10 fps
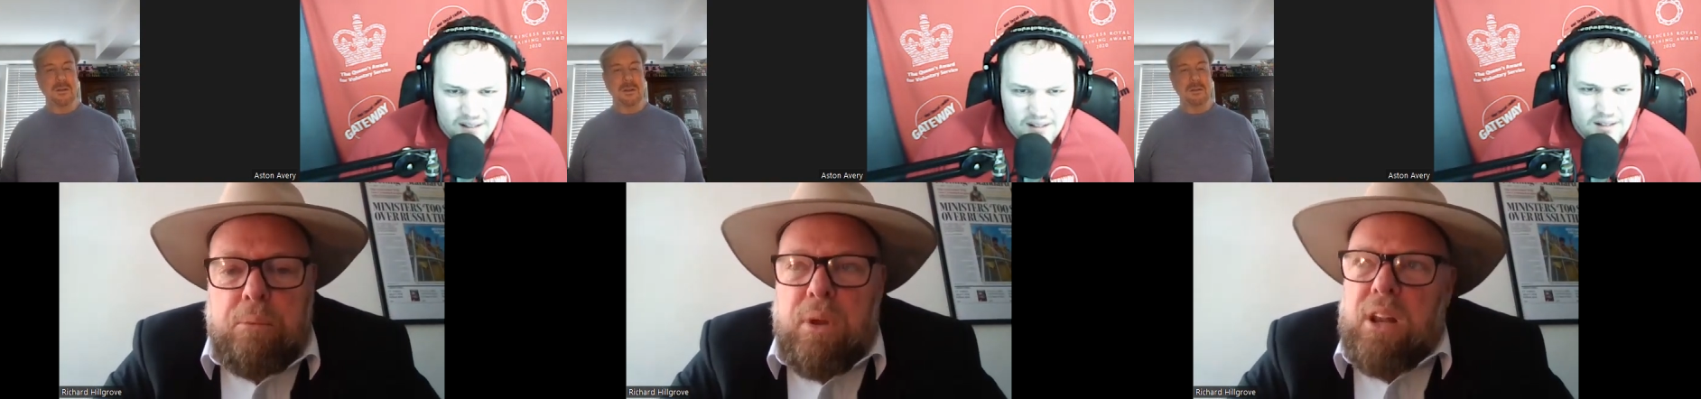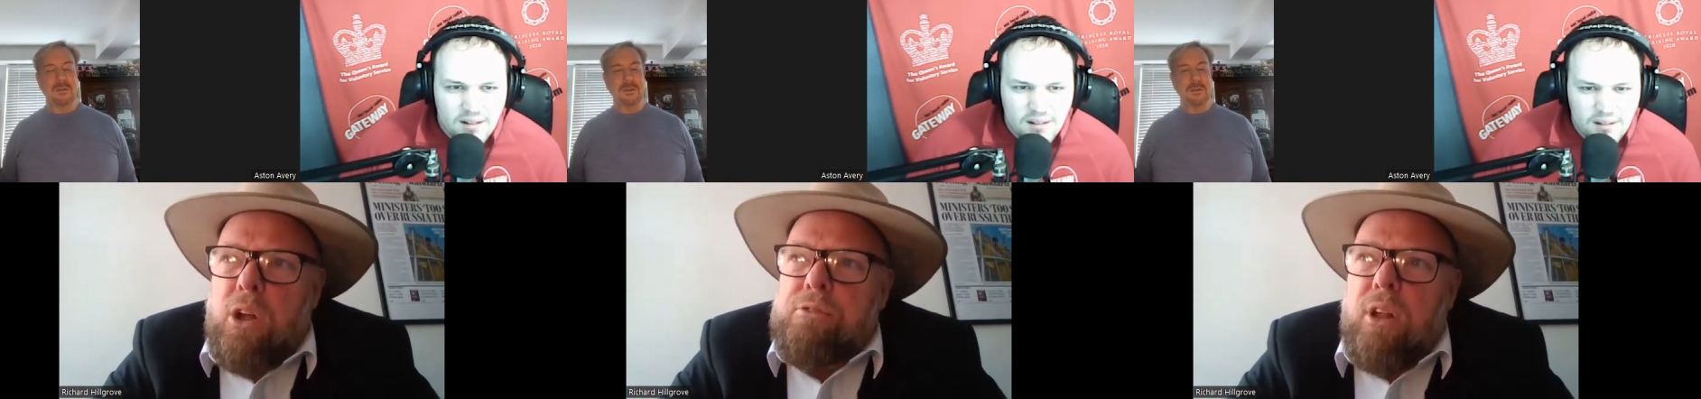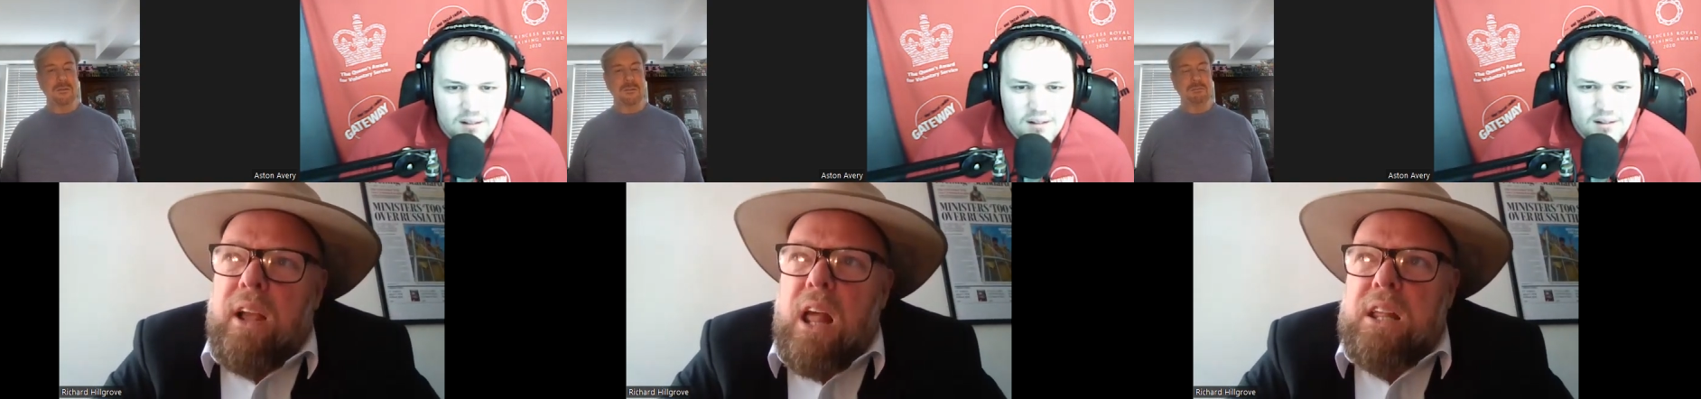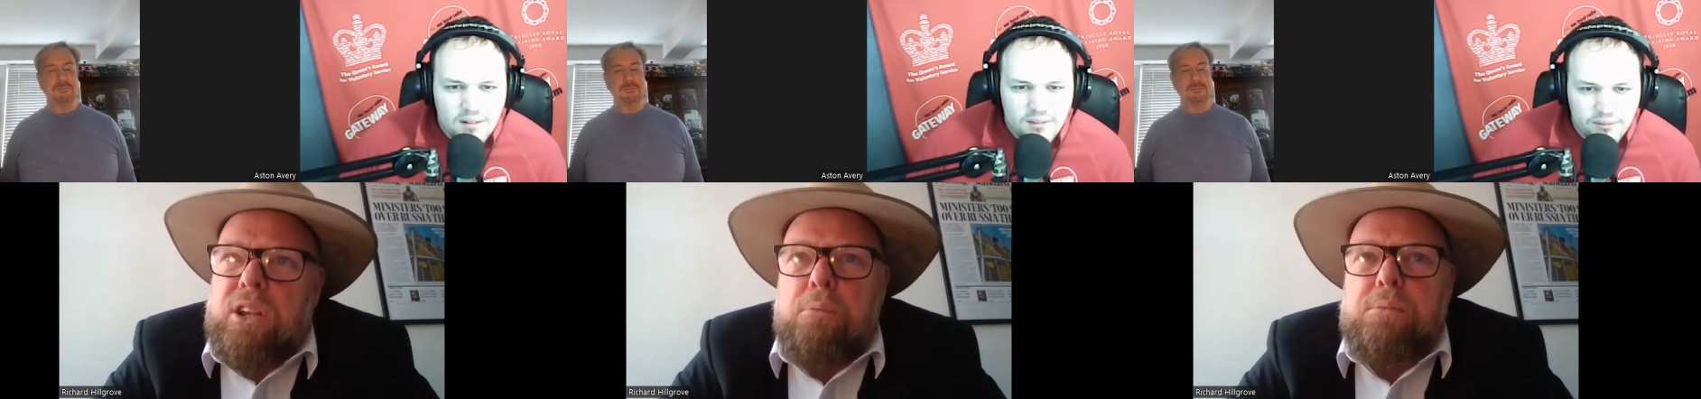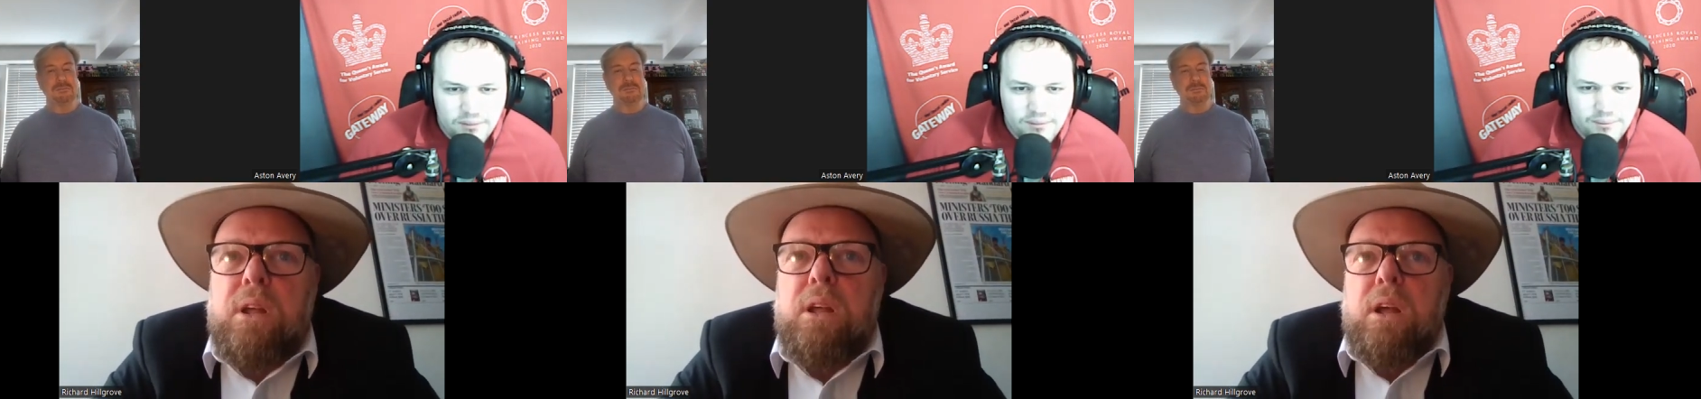Speaker 1: We had low flying
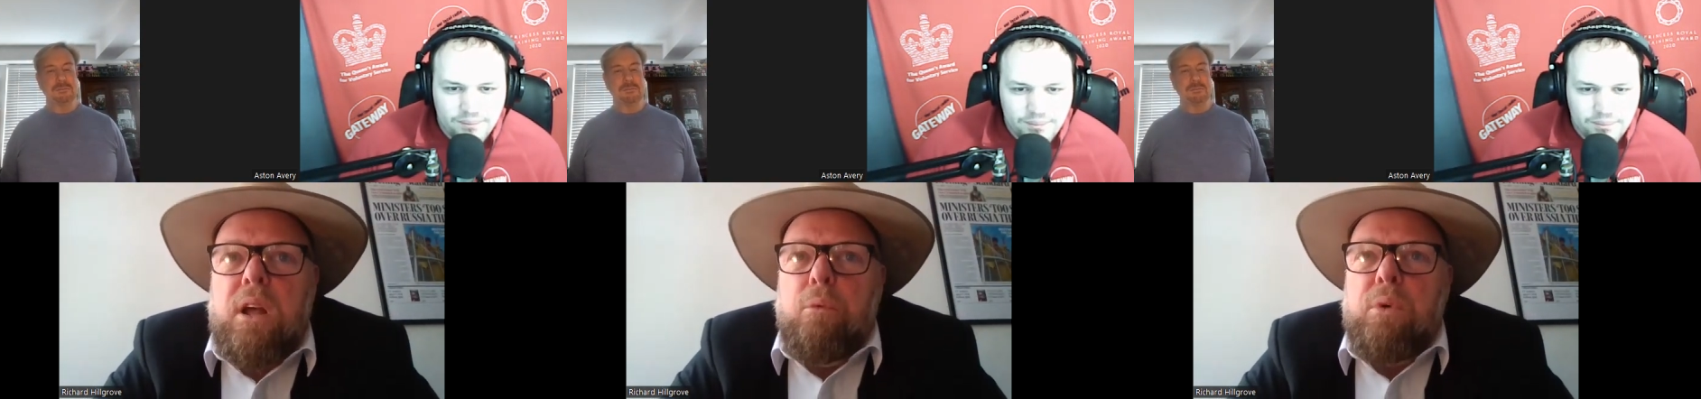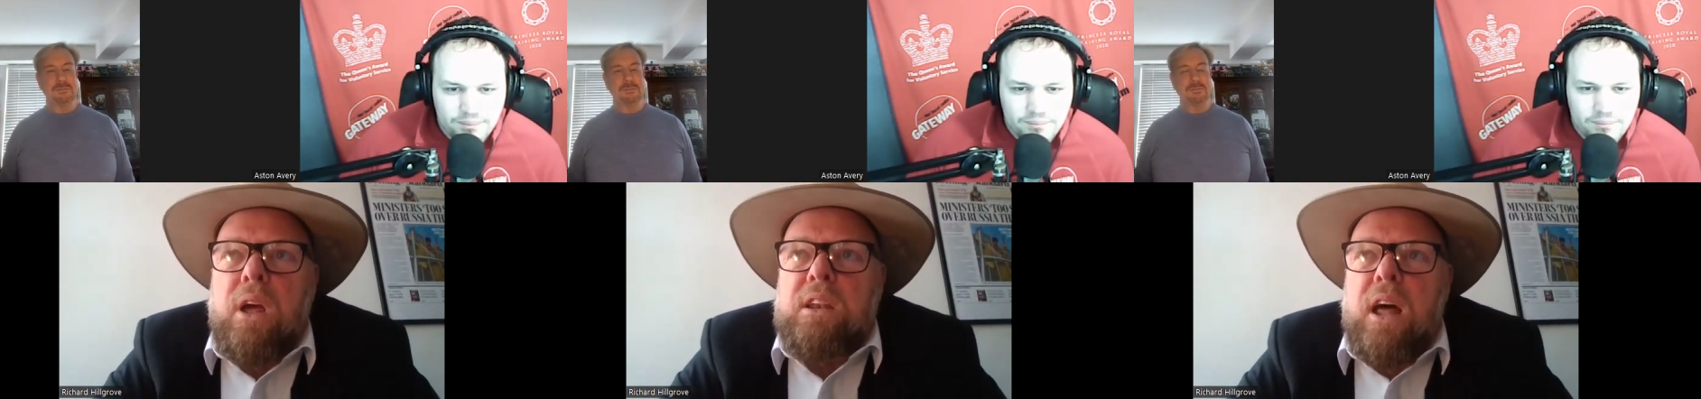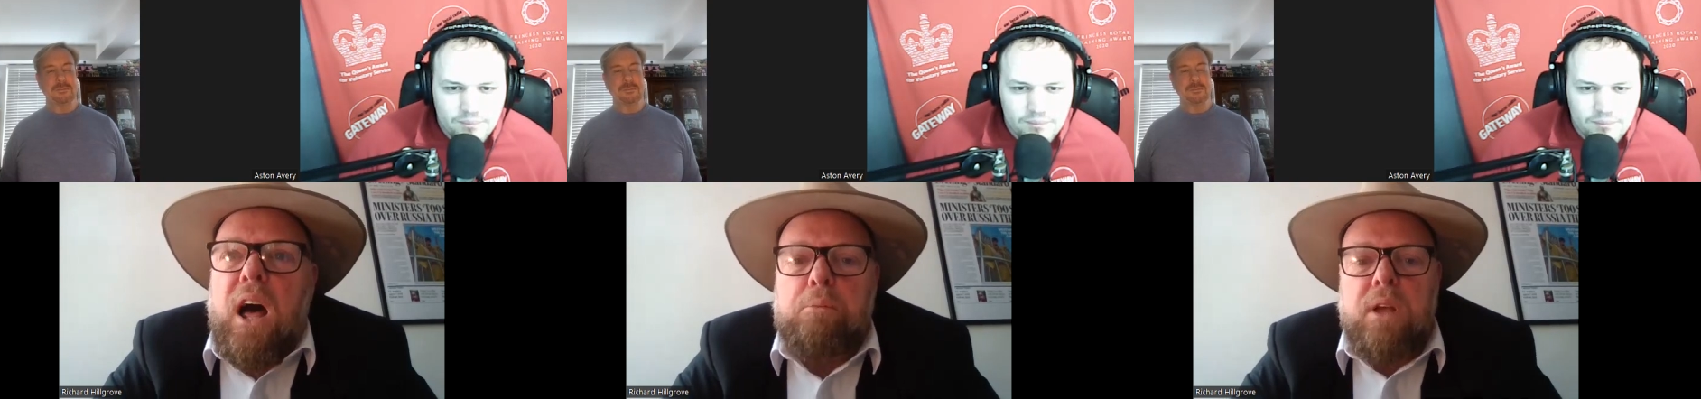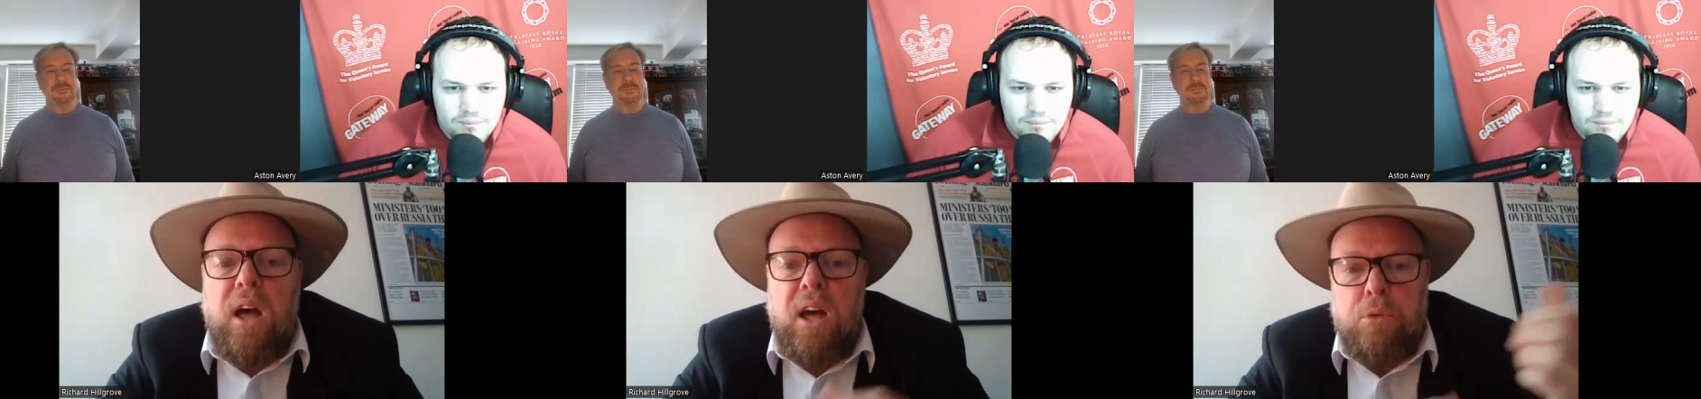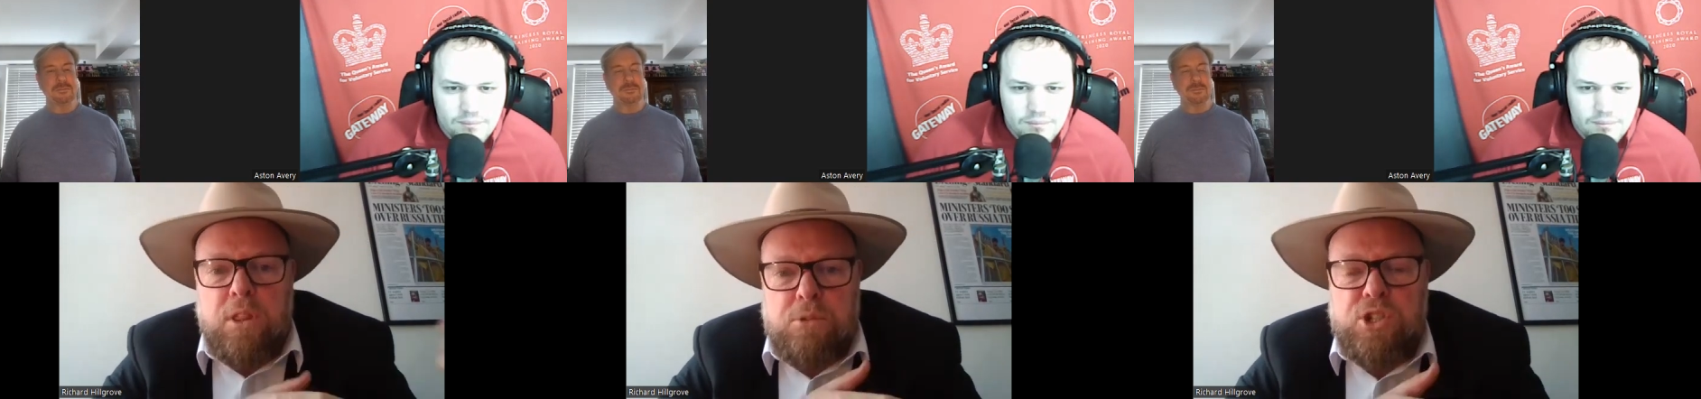helicopter, we had an armed guard
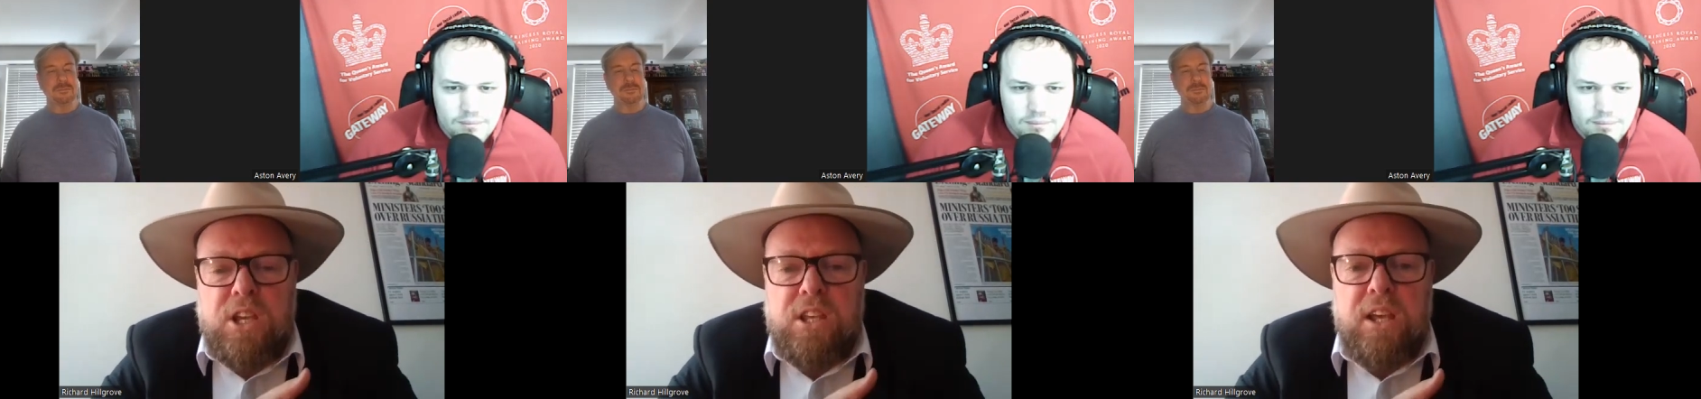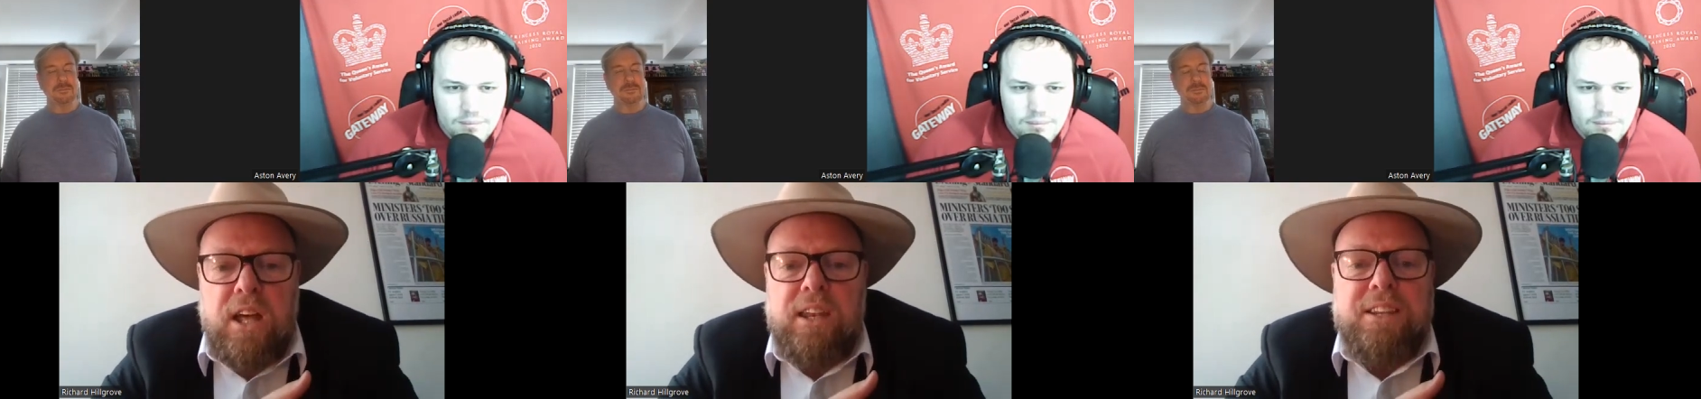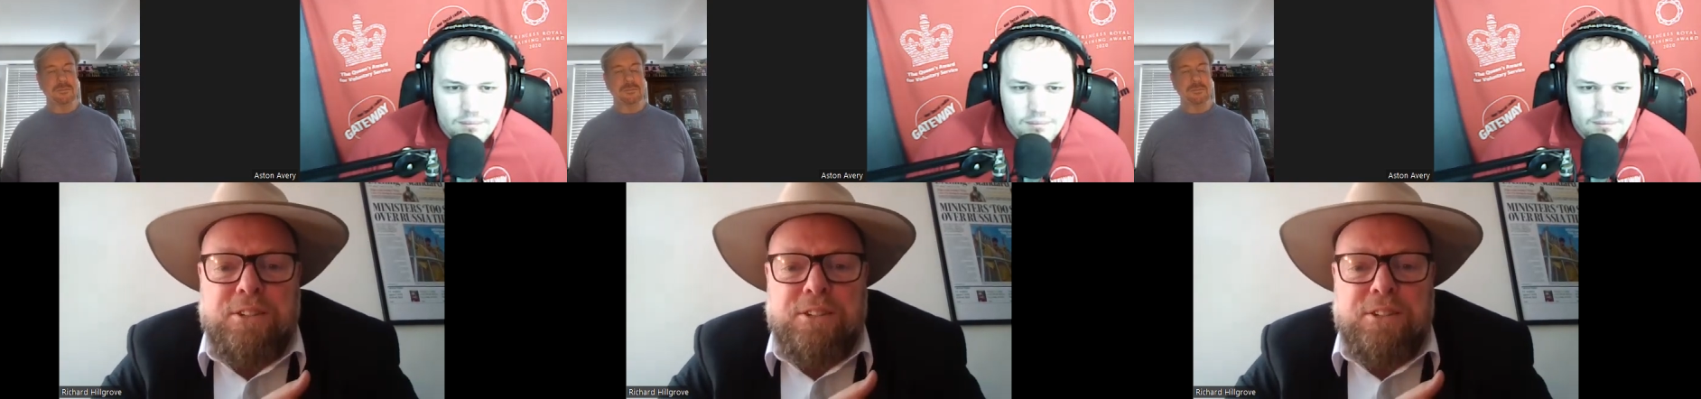with a machine gun at